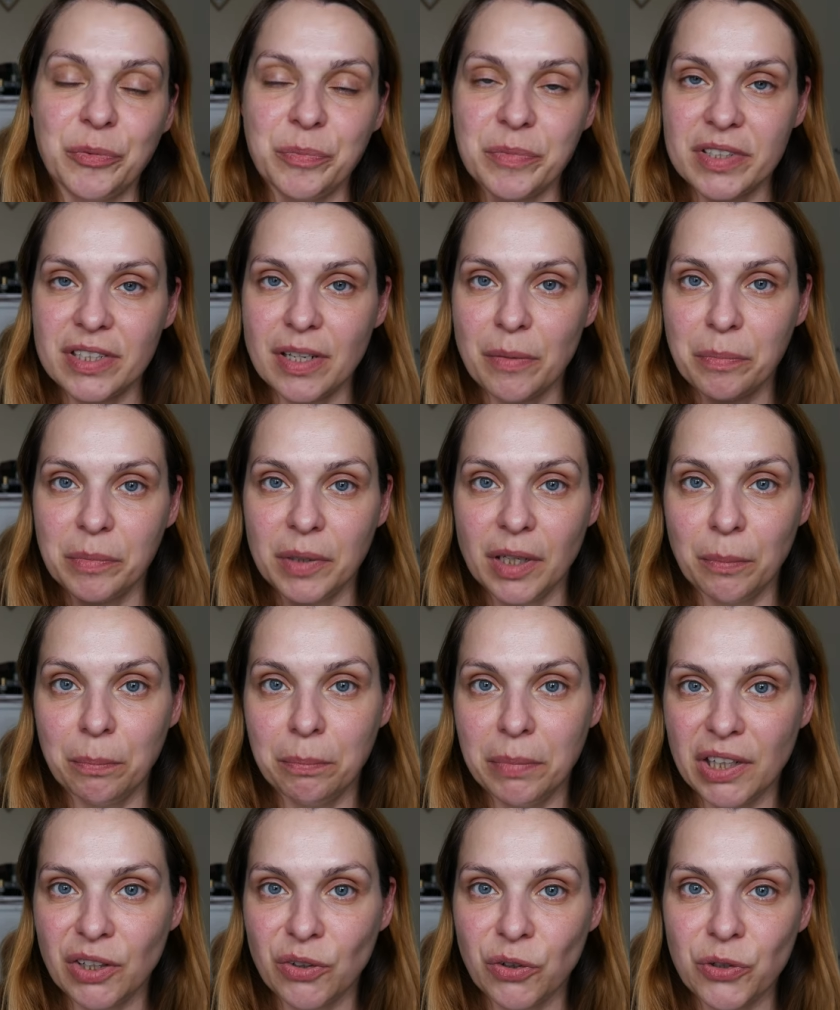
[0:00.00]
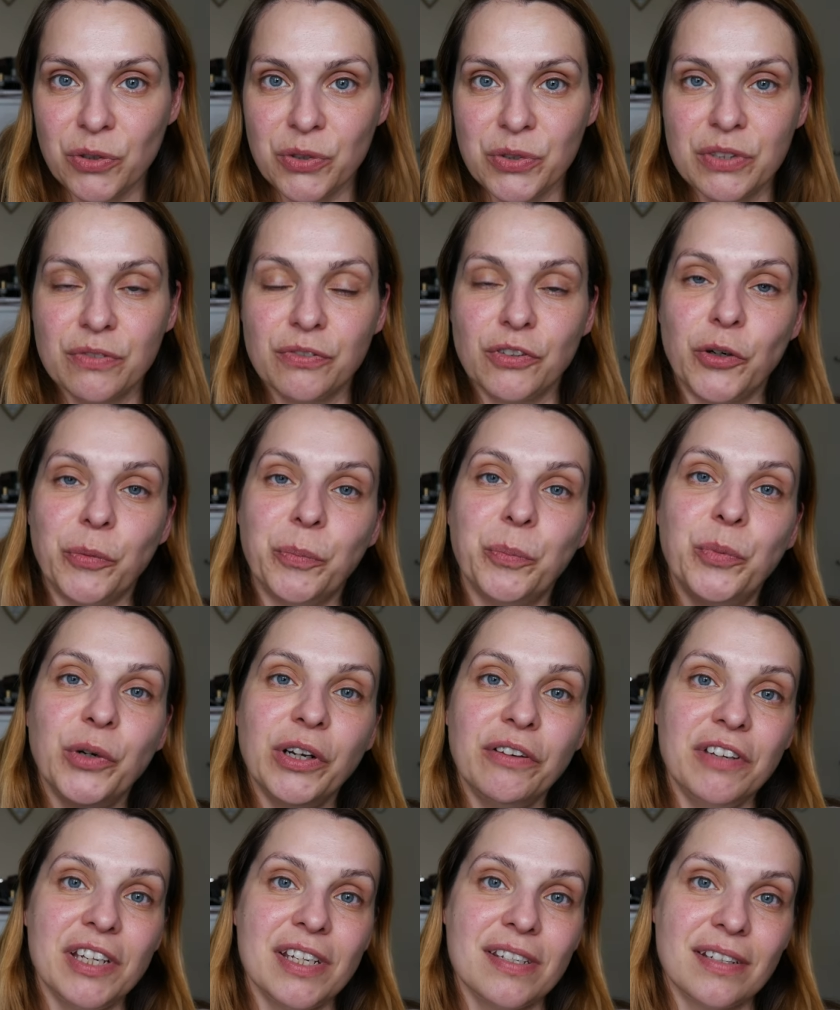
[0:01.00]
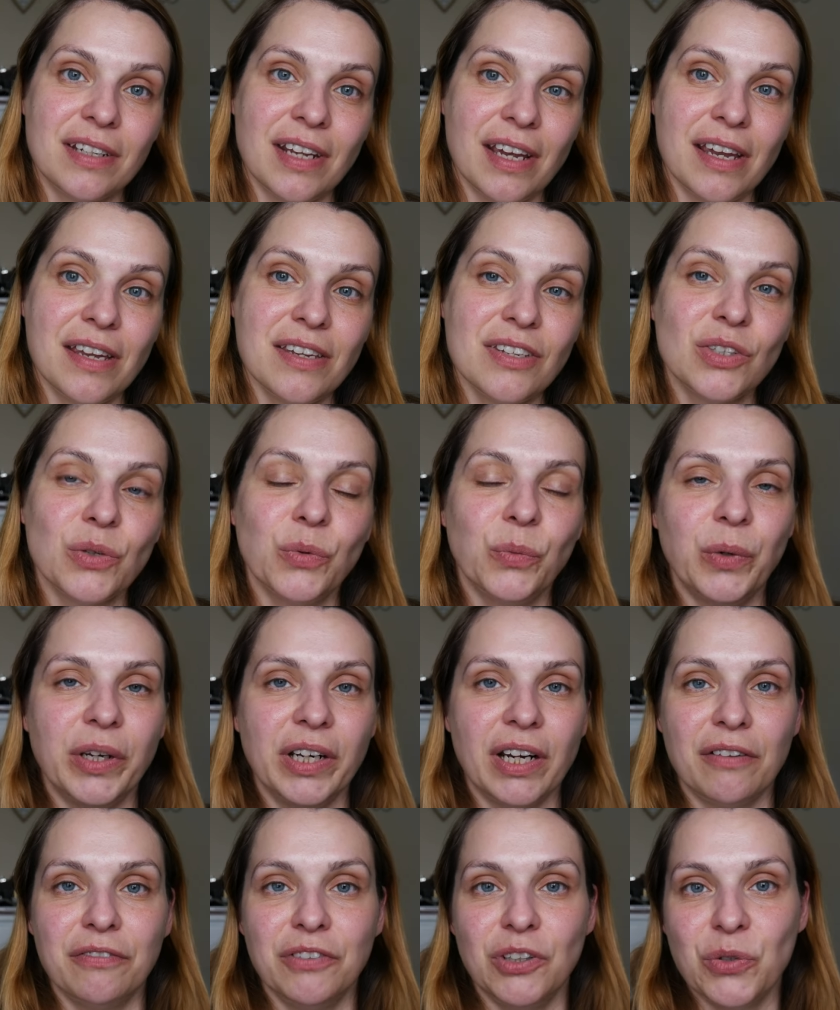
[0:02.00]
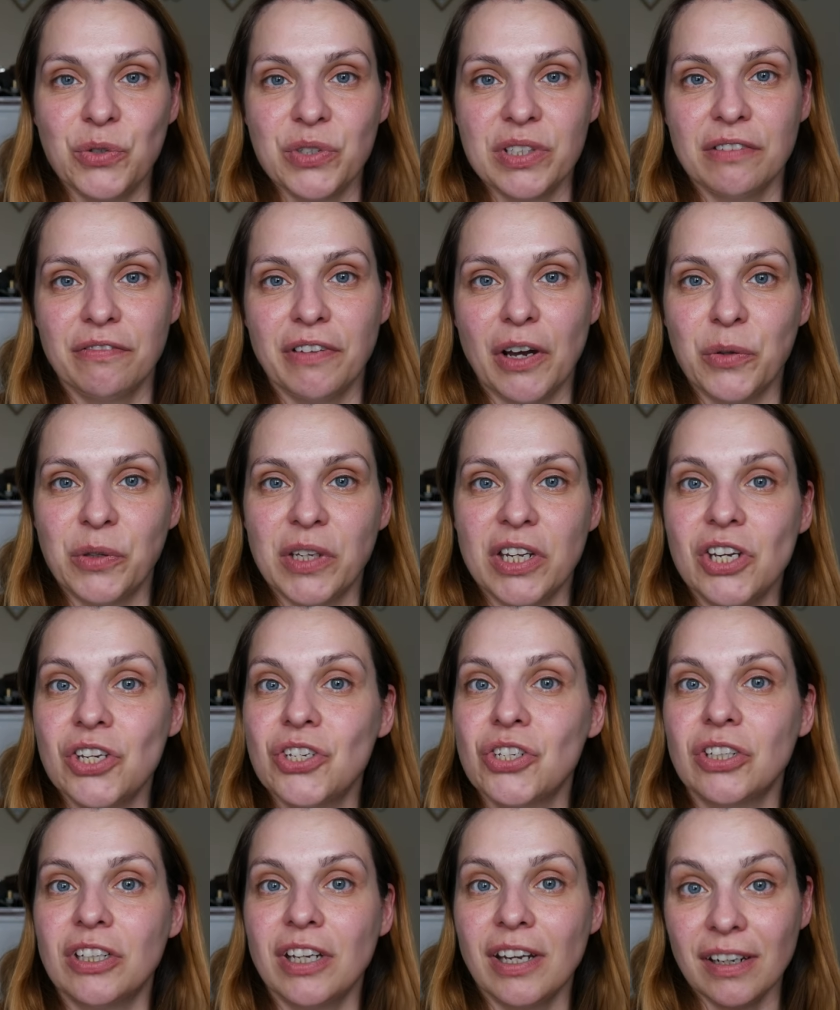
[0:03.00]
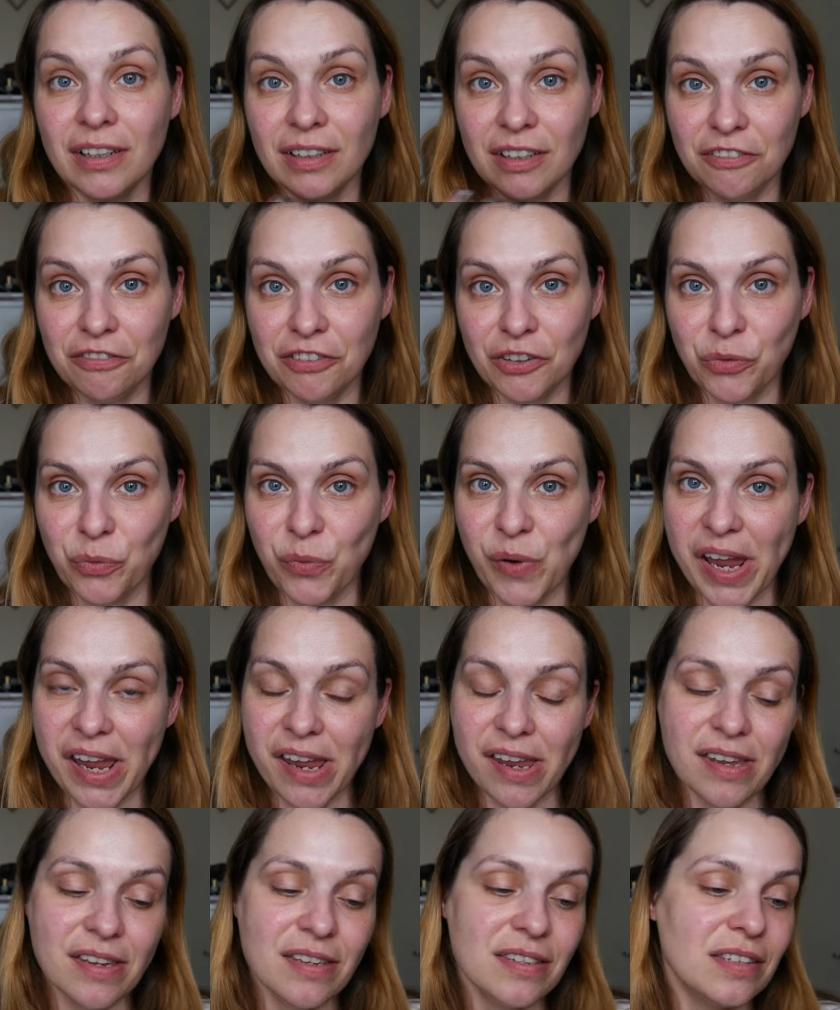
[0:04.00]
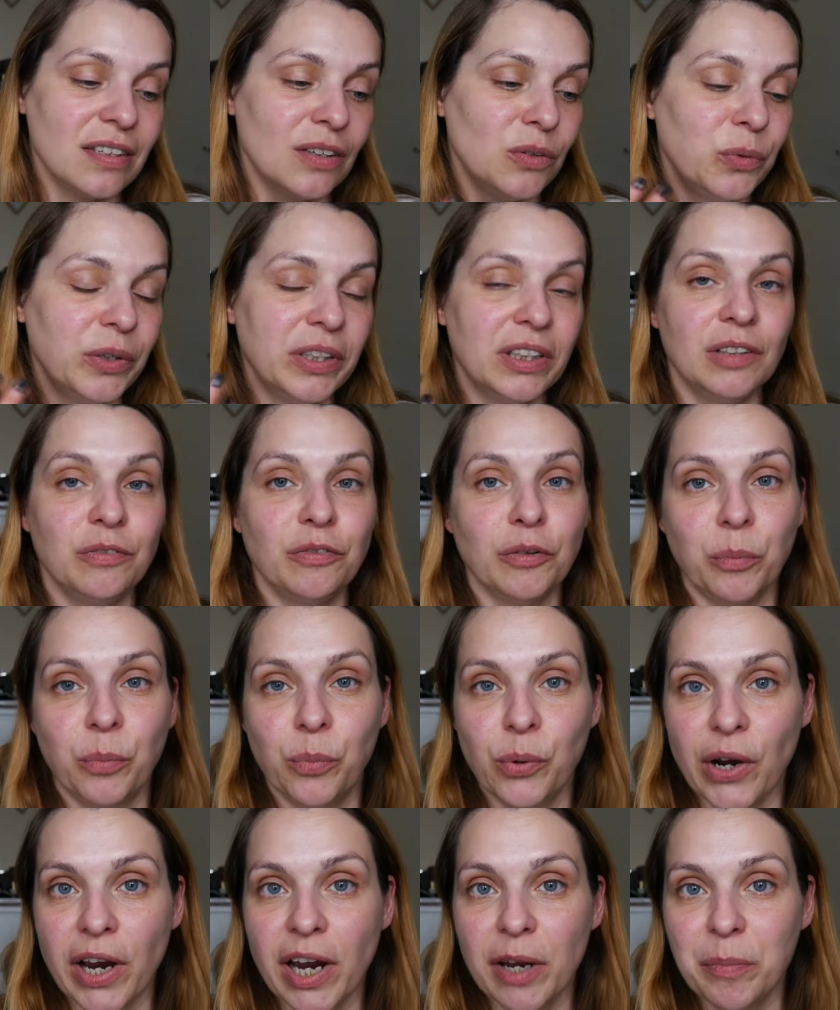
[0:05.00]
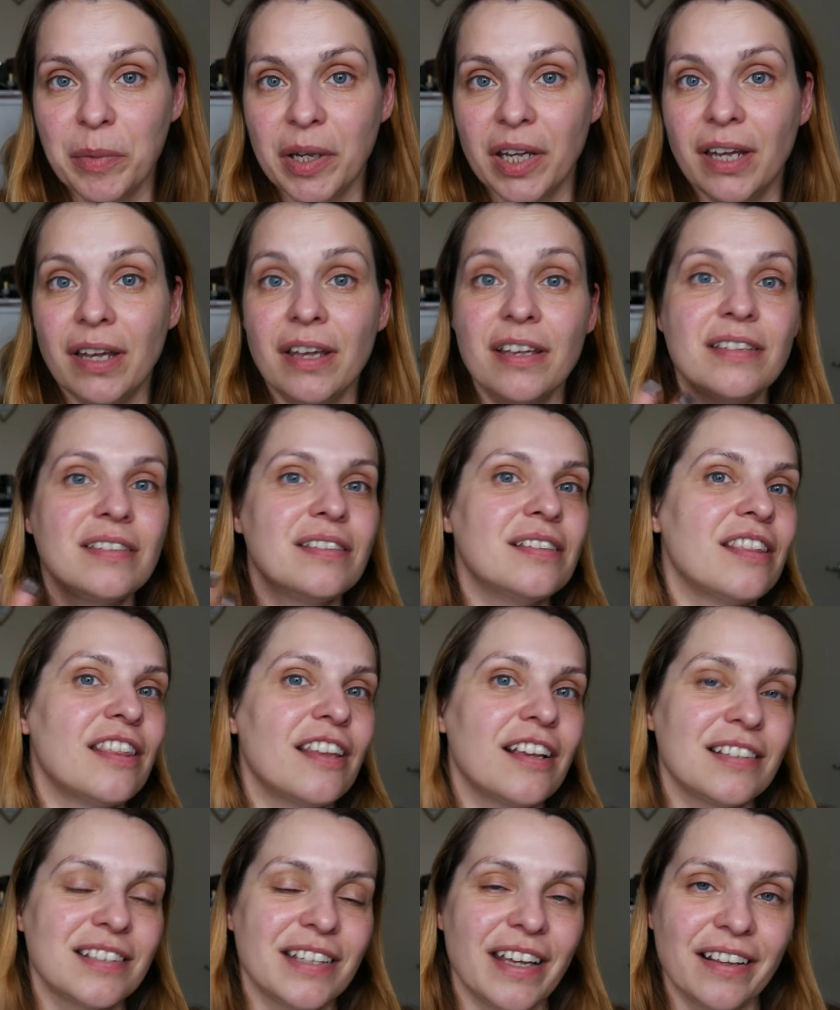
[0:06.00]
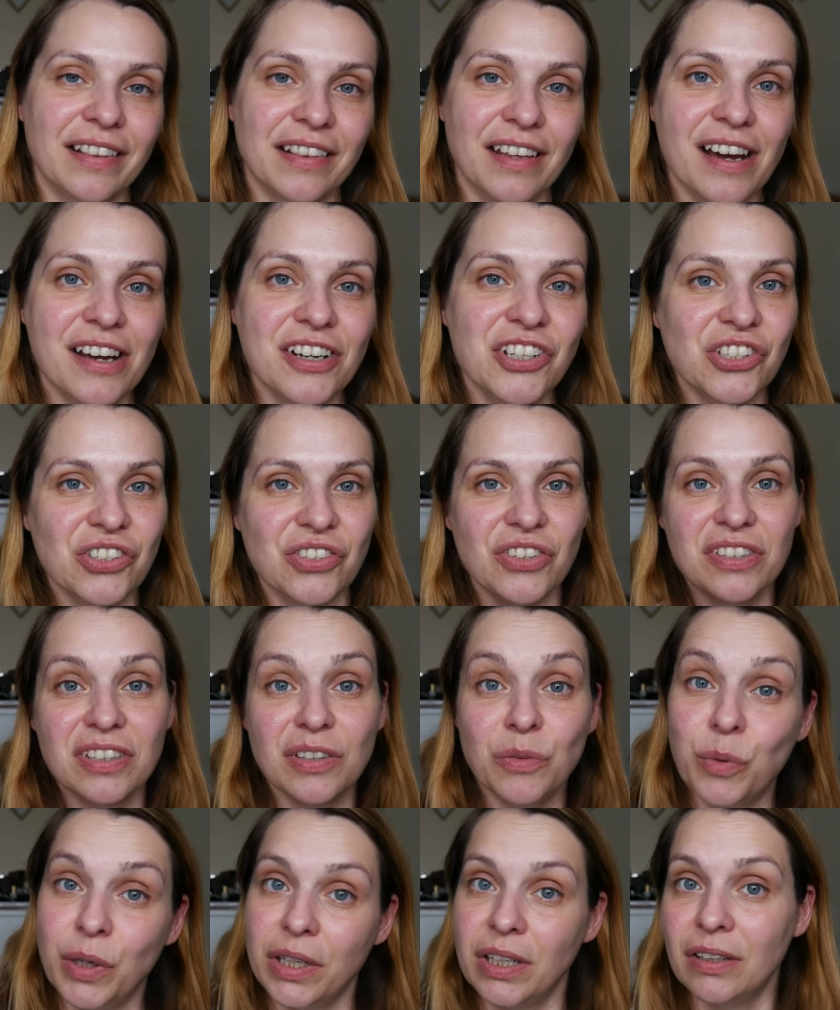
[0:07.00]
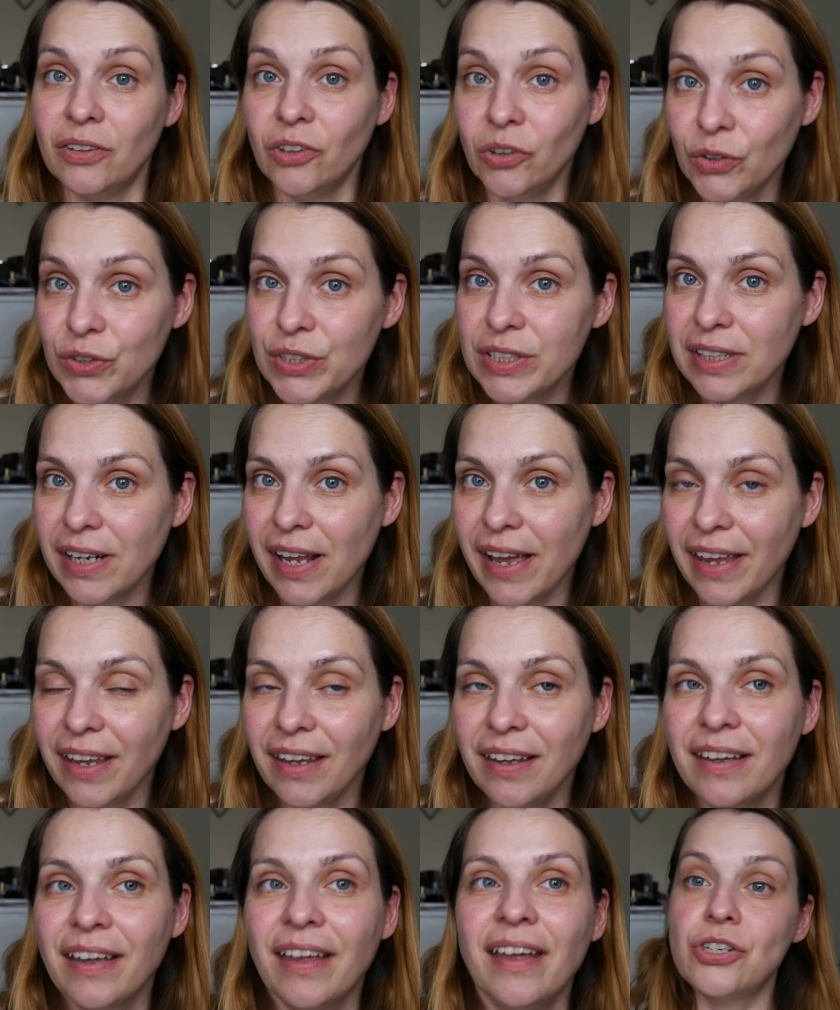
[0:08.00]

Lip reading: some b-rolls from previous days when I've used the foundation in different ways with different primers and things like that, just to see what it looks like.